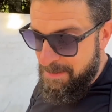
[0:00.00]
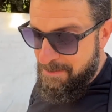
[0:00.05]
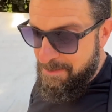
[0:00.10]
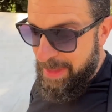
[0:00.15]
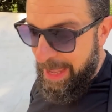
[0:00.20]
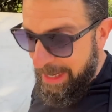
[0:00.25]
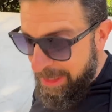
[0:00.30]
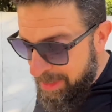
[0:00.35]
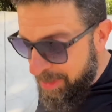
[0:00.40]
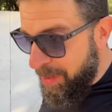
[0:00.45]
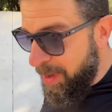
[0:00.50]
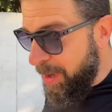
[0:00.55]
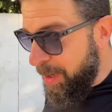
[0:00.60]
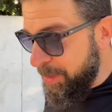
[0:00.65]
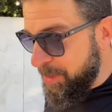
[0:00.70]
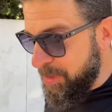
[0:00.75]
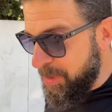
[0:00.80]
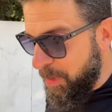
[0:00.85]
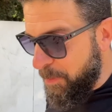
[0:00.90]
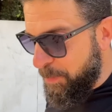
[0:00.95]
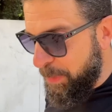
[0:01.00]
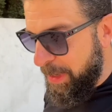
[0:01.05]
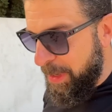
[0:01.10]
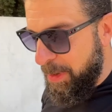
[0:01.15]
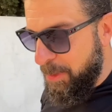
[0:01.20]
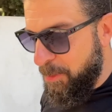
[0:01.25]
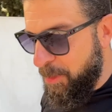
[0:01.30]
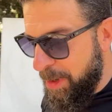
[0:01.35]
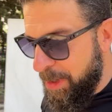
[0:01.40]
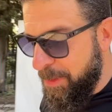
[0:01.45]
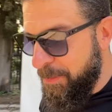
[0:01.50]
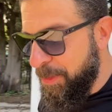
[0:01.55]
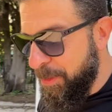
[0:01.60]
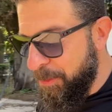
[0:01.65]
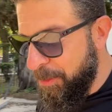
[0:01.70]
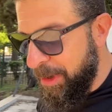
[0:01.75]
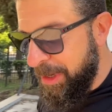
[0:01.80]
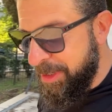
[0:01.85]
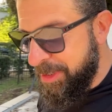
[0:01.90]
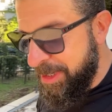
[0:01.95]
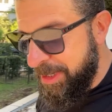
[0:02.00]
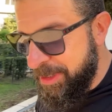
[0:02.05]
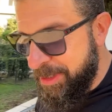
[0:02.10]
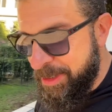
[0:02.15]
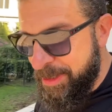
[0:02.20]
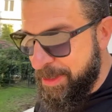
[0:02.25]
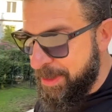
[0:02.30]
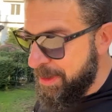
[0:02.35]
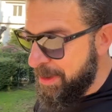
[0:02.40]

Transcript: That could also be one of the reasons.